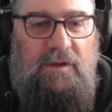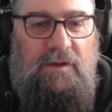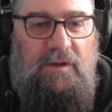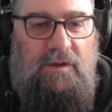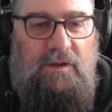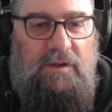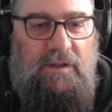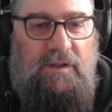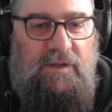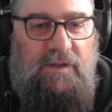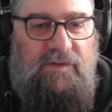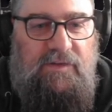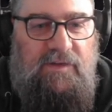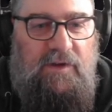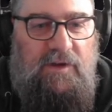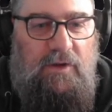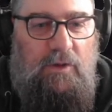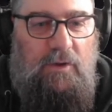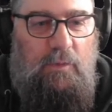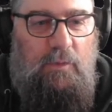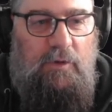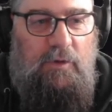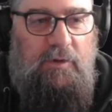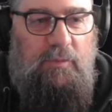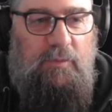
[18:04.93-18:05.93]
And let's say I
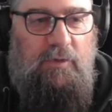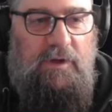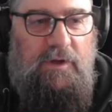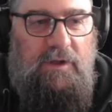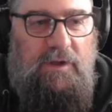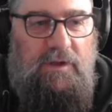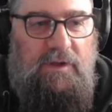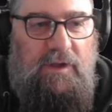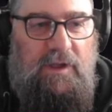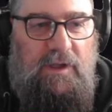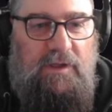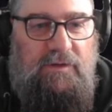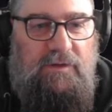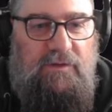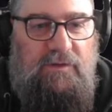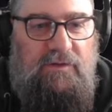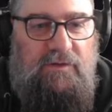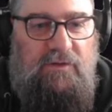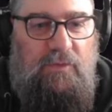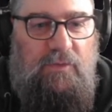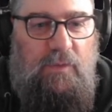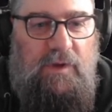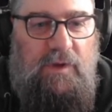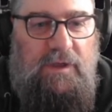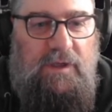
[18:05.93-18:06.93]
want to bring it down to
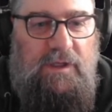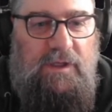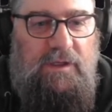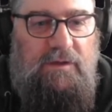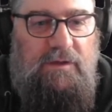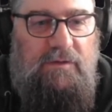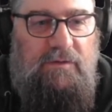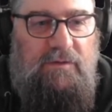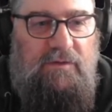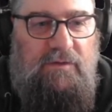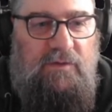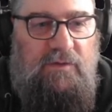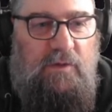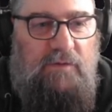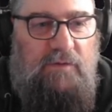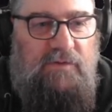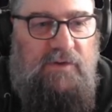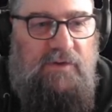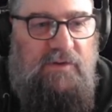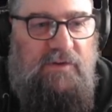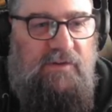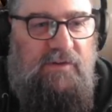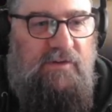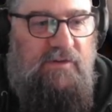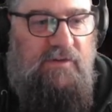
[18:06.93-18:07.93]
20. So I've
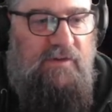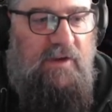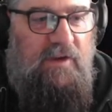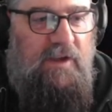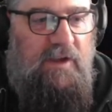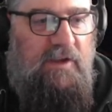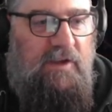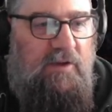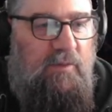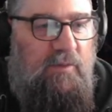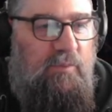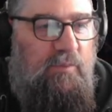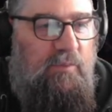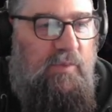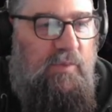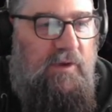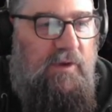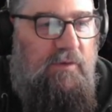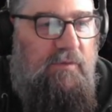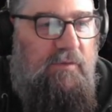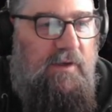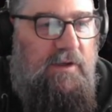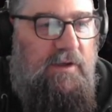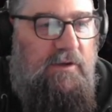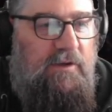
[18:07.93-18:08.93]
just taken a bit
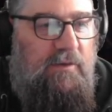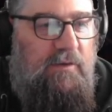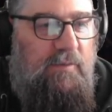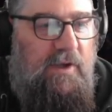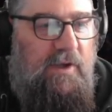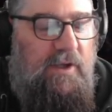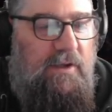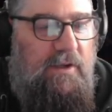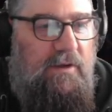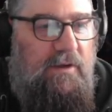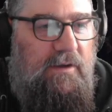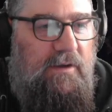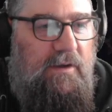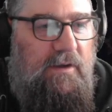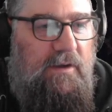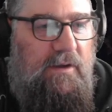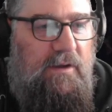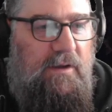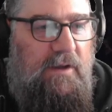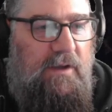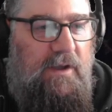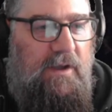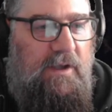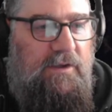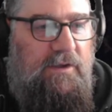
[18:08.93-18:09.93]
of vacuum out
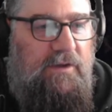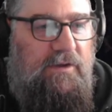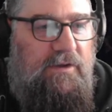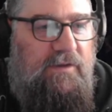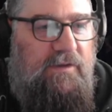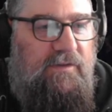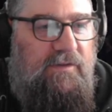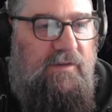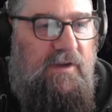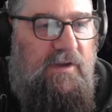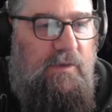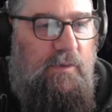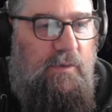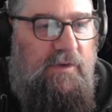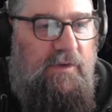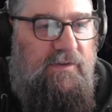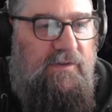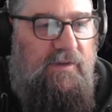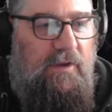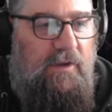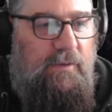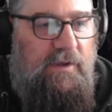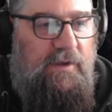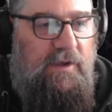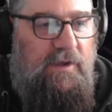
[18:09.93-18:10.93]
and you can see we're
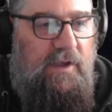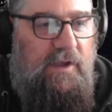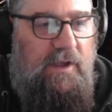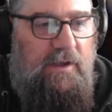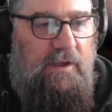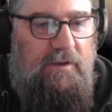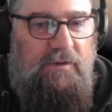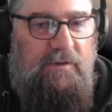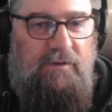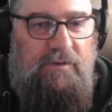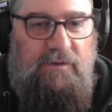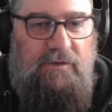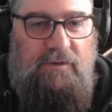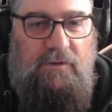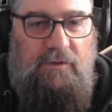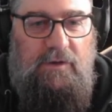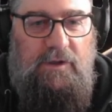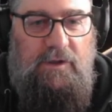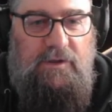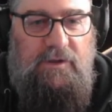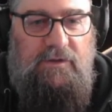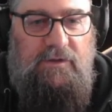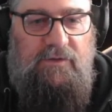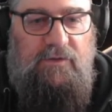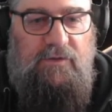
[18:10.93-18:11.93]
slowing down.
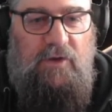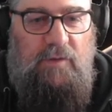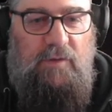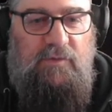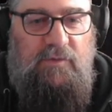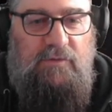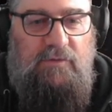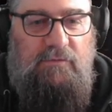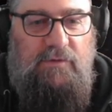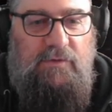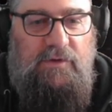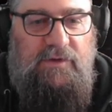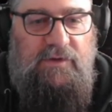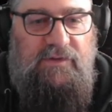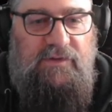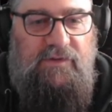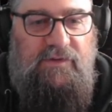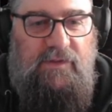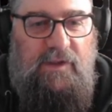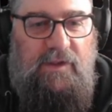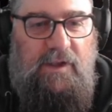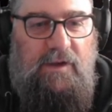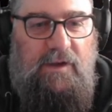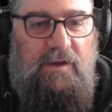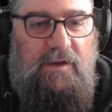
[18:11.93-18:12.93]
Alright, it's time to release
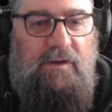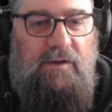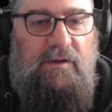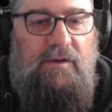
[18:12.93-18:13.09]
that.